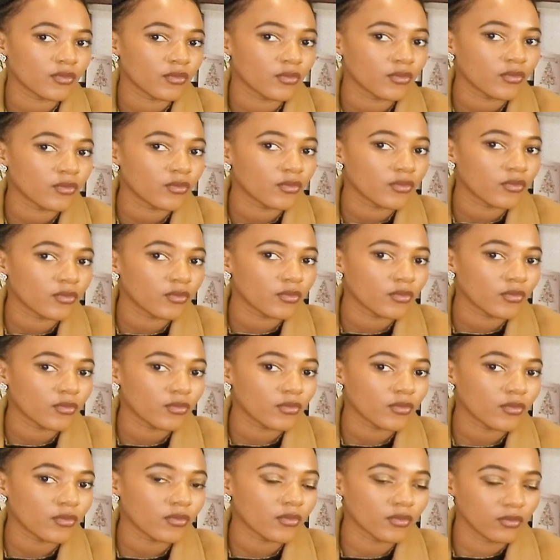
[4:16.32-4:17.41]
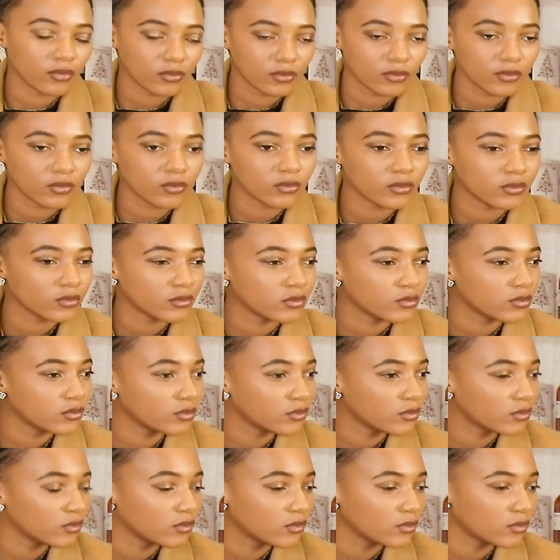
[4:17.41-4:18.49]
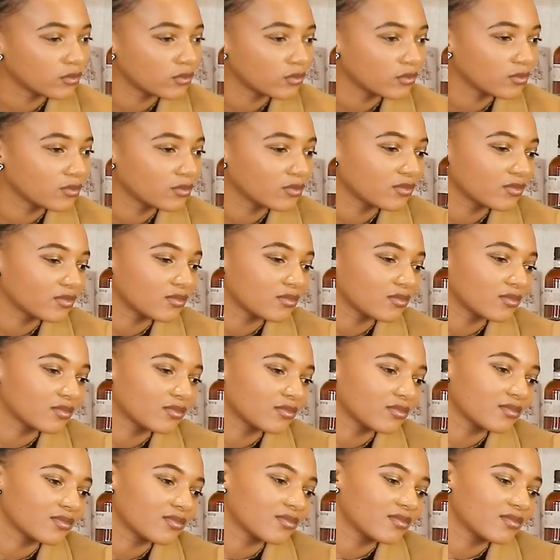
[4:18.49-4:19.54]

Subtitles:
This person isn't speaking.